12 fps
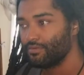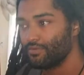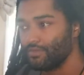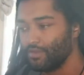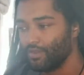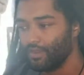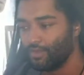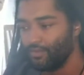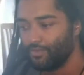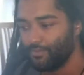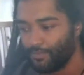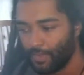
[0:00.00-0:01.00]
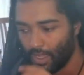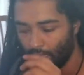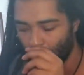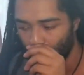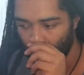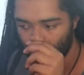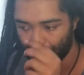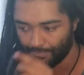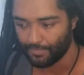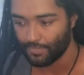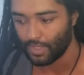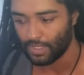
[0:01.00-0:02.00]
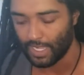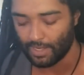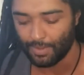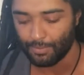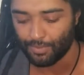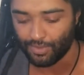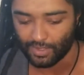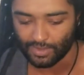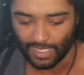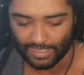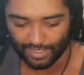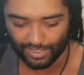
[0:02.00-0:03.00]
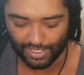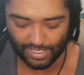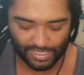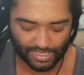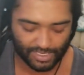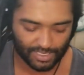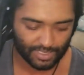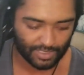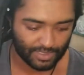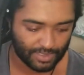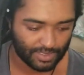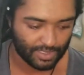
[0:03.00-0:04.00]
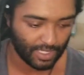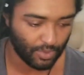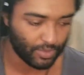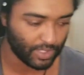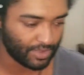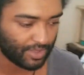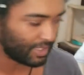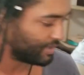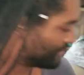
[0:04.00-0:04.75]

you know, a lot of people think that's just the only thing.